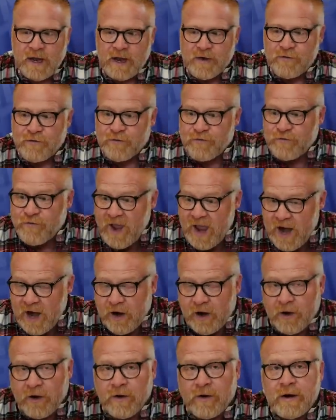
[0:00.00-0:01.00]
and
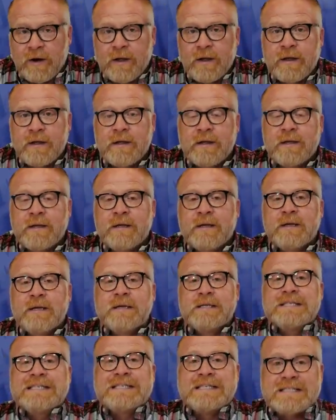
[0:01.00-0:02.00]
fair,
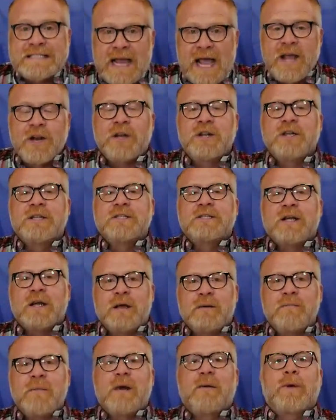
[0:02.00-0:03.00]
settled
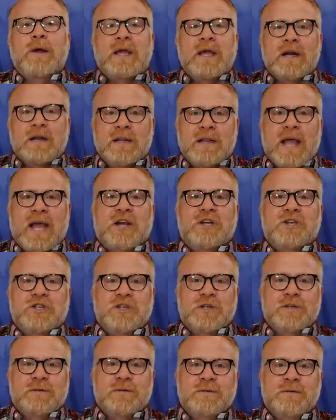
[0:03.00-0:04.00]
American
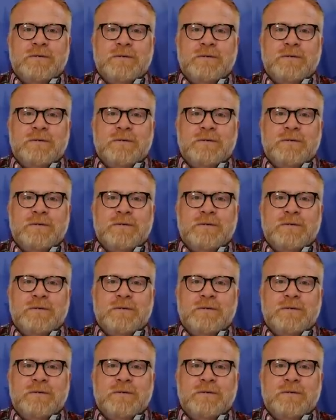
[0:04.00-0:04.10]
election.